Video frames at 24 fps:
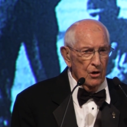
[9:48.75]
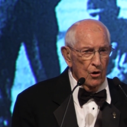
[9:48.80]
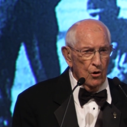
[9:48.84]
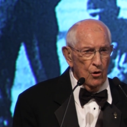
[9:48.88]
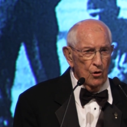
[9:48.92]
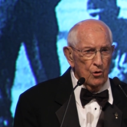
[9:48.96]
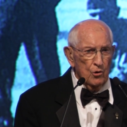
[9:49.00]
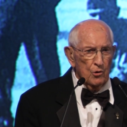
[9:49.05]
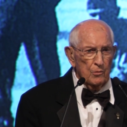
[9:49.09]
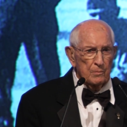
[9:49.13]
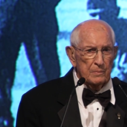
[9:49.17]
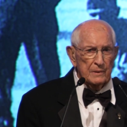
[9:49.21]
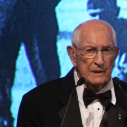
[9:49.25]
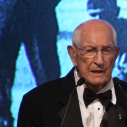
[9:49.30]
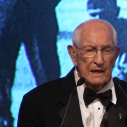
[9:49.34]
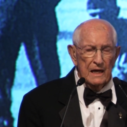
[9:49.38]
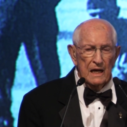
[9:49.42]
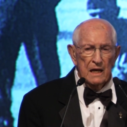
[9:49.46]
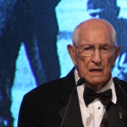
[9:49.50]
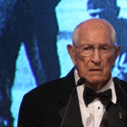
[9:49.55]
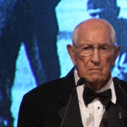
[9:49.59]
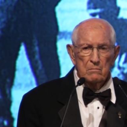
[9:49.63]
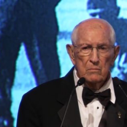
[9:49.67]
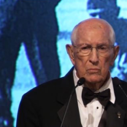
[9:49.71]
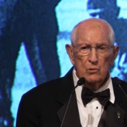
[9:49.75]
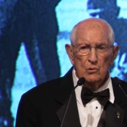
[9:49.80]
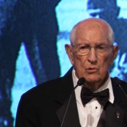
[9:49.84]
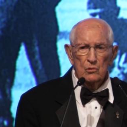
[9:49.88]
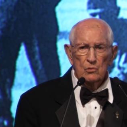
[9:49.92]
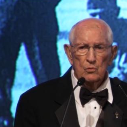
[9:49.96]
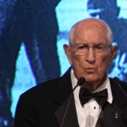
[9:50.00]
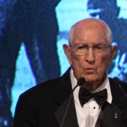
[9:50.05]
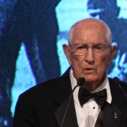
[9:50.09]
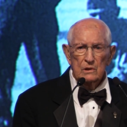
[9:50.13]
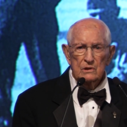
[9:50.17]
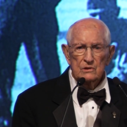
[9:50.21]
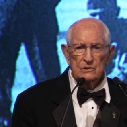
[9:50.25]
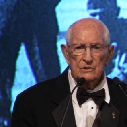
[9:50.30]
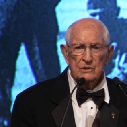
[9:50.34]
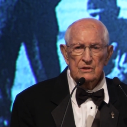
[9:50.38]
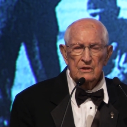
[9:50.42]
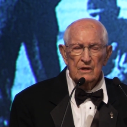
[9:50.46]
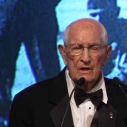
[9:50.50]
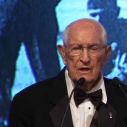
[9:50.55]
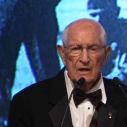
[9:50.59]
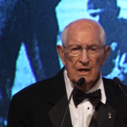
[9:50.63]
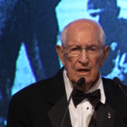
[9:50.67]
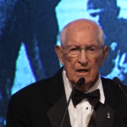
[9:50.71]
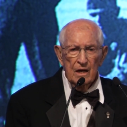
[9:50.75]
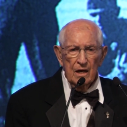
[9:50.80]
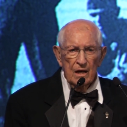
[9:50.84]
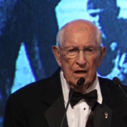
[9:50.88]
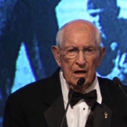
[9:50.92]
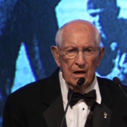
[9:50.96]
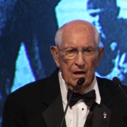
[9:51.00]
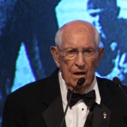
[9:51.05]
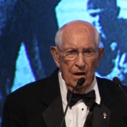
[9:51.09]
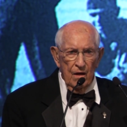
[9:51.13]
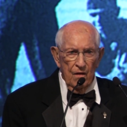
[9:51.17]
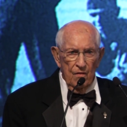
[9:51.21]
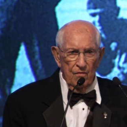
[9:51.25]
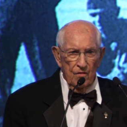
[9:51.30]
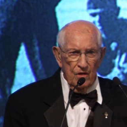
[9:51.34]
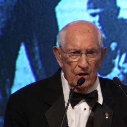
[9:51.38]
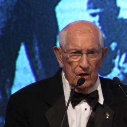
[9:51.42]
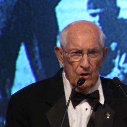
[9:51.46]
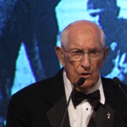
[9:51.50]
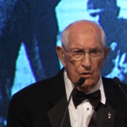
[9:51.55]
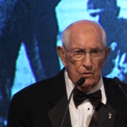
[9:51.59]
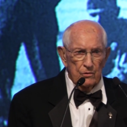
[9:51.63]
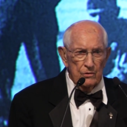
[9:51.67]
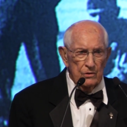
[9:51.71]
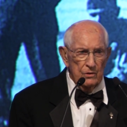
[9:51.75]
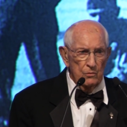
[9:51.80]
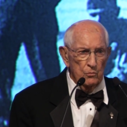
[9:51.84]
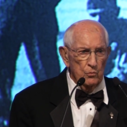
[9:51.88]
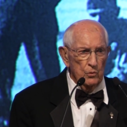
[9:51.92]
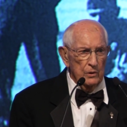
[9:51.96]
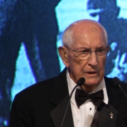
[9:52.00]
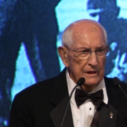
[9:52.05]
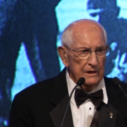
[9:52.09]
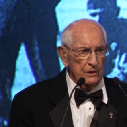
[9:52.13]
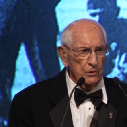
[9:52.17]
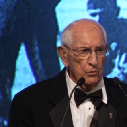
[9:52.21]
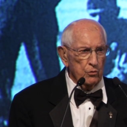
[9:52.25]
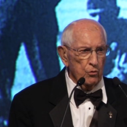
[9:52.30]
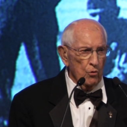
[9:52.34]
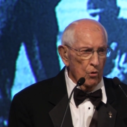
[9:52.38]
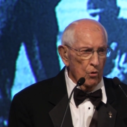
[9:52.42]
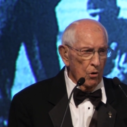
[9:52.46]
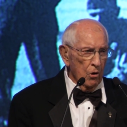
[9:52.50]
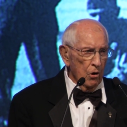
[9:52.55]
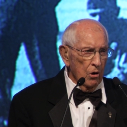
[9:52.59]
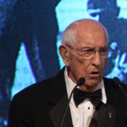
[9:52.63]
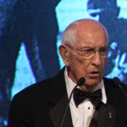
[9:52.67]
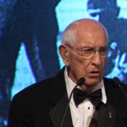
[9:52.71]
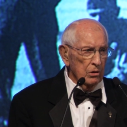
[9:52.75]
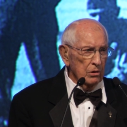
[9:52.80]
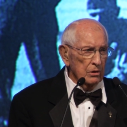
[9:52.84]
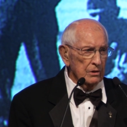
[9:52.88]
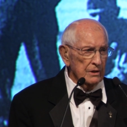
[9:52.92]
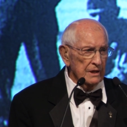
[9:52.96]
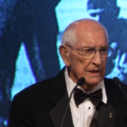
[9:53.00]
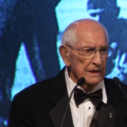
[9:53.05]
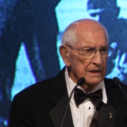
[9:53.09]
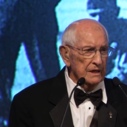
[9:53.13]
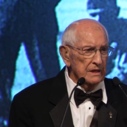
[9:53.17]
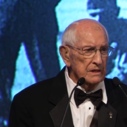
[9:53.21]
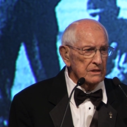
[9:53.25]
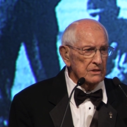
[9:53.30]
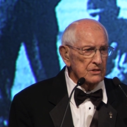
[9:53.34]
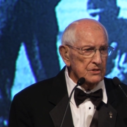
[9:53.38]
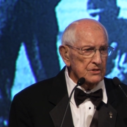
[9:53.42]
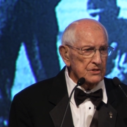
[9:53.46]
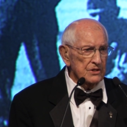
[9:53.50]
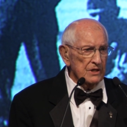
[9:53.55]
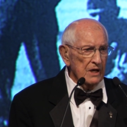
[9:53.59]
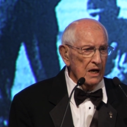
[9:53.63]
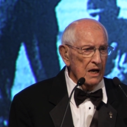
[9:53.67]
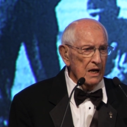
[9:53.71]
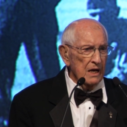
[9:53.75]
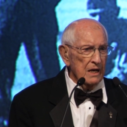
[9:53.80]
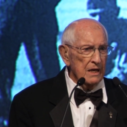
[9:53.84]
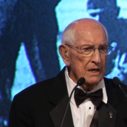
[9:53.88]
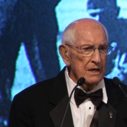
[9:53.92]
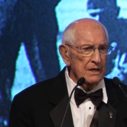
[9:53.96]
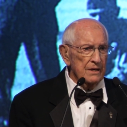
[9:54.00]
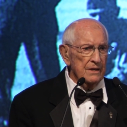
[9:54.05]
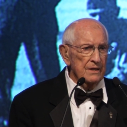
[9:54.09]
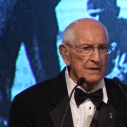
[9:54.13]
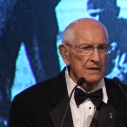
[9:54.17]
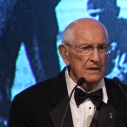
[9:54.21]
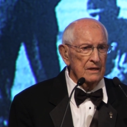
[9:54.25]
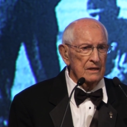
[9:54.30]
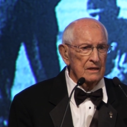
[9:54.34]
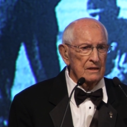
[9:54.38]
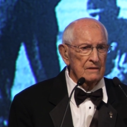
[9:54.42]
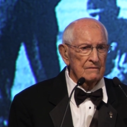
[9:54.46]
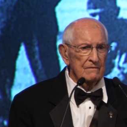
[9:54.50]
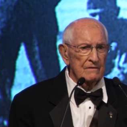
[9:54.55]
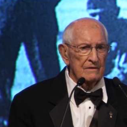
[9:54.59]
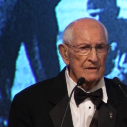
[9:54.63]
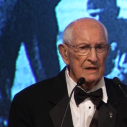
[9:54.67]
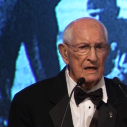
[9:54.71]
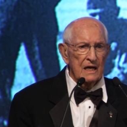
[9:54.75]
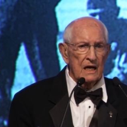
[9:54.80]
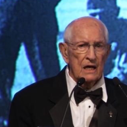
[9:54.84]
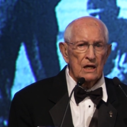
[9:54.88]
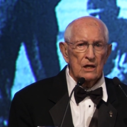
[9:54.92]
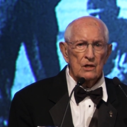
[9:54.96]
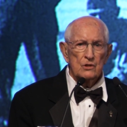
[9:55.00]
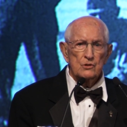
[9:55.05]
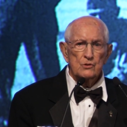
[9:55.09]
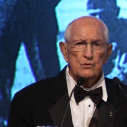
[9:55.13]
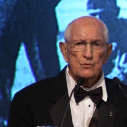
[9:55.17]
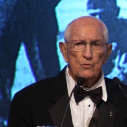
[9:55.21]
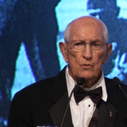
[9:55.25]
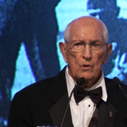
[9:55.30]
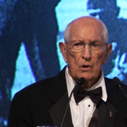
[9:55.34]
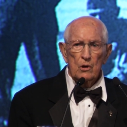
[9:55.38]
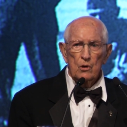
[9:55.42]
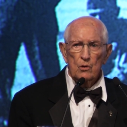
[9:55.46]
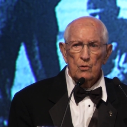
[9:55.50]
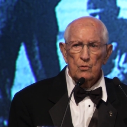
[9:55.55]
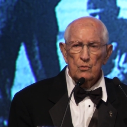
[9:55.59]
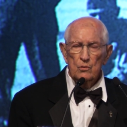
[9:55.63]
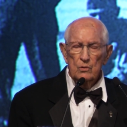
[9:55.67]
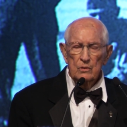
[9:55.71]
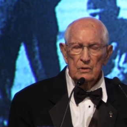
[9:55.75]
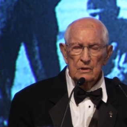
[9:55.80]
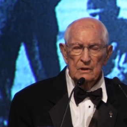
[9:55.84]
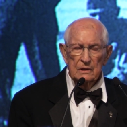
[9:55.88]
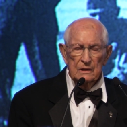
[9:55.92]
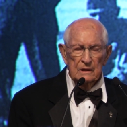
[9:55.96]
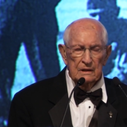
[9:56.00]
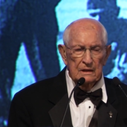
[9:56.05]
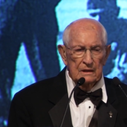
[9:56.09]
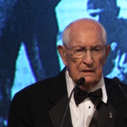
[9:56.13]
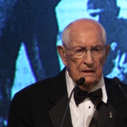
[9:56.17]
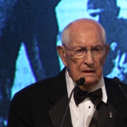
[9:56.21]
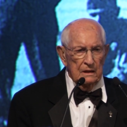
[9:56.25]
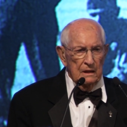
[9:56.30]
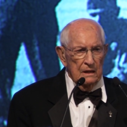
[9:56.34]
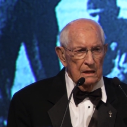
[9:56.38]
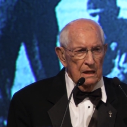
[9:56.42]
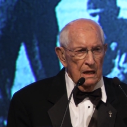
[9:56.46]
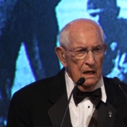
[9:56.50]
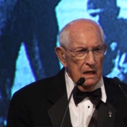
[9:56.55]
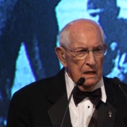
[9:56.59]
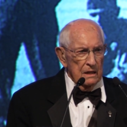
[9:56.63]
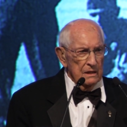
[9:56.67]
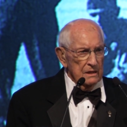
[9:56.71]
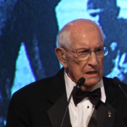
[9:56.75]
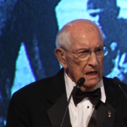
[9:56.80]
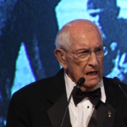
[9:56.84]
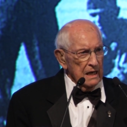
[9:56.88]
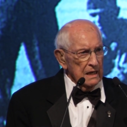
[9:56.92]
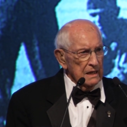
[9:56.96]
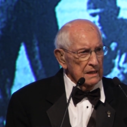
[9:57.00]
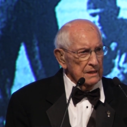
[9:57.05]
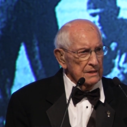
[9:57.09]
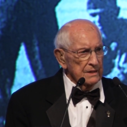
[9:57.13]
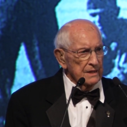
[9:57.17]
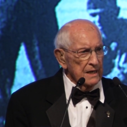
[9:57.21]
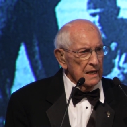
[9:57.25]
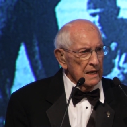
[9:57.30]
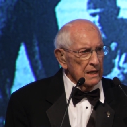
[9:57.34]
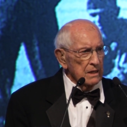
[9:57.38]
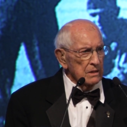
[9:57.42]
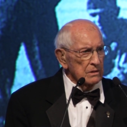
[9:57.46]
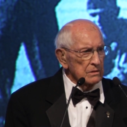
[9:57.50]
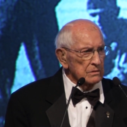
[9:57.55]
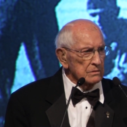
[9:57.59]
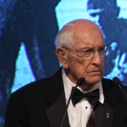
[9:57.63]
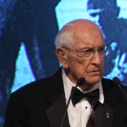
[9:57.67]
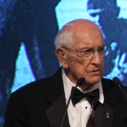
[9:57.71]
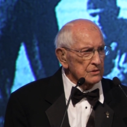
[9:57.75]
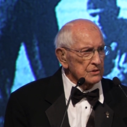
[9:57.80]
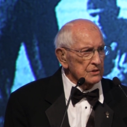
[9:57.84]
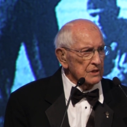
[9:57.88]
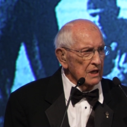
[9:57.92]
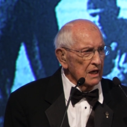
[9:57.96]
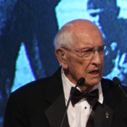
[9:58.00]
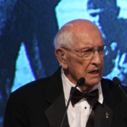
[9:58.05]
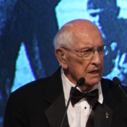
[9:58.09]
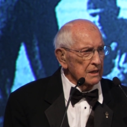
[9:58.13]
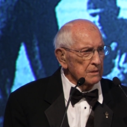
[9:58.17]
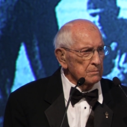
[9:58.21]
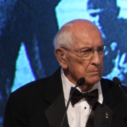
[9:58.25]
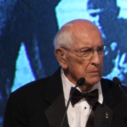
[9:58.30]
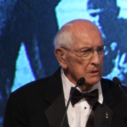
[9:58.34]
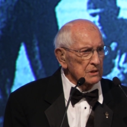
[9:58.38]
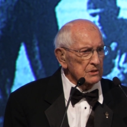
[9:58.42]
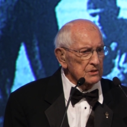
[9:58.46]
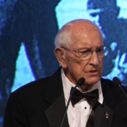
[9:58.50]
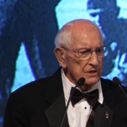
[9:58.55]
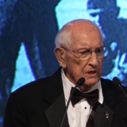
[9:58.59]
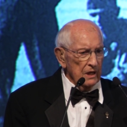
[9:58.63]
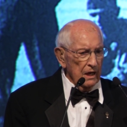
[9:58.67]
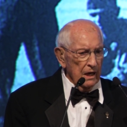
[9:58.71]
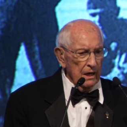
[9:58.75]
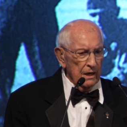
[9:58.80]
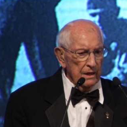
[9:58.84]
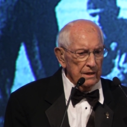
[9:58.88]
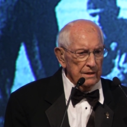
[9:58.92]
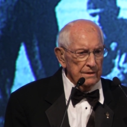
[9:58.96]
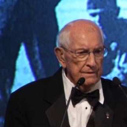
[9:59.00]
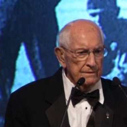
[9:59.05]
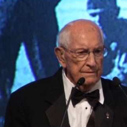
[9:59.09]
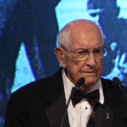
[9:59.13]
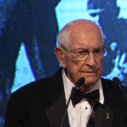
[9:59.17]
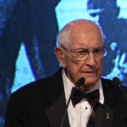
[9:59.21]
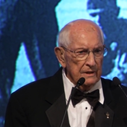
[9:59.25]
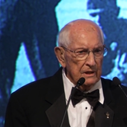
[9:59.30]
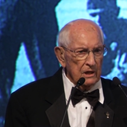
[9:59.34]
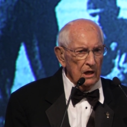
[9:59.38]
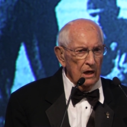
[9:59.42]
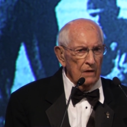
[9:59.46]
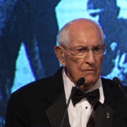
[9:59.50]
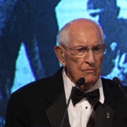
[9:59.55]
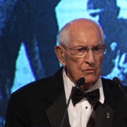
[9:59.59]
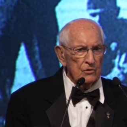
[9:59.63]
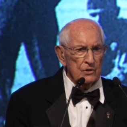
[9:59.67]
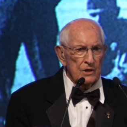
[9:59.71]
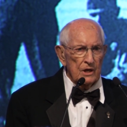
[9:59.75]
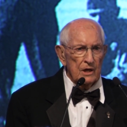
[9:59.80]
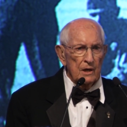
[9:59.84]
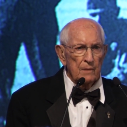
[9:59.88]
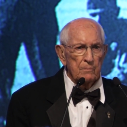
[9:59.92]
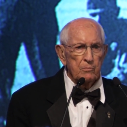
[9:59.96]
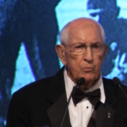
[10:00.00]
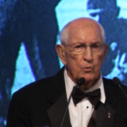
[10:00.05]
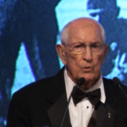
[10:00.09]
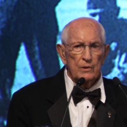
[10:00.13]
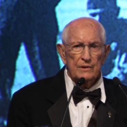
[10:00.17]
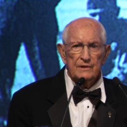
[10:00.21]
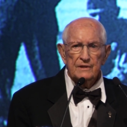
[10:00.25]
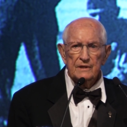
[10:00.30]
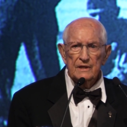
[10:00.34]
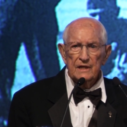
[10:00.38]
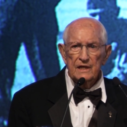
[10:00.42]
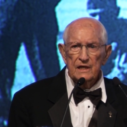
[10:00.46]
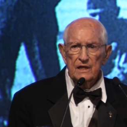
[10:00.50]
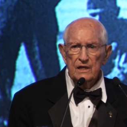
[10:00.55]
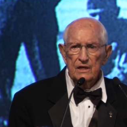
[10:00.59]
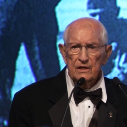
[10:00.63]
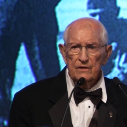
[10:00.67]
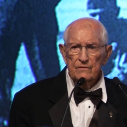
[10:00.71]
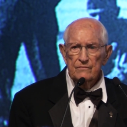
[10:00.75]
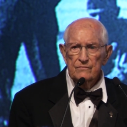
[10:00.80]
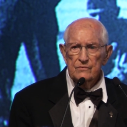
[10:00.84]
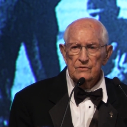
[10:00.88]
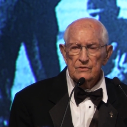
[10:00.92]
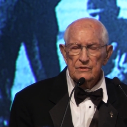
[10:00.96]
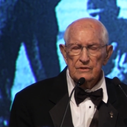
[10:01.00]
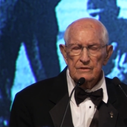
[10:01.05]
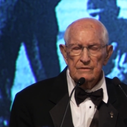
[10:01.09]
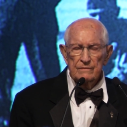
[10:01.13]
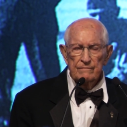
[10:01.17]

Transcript: Herb Campbell, was there, and we crawled inside of a hedgerow, laid down side by side, covered up with leaves.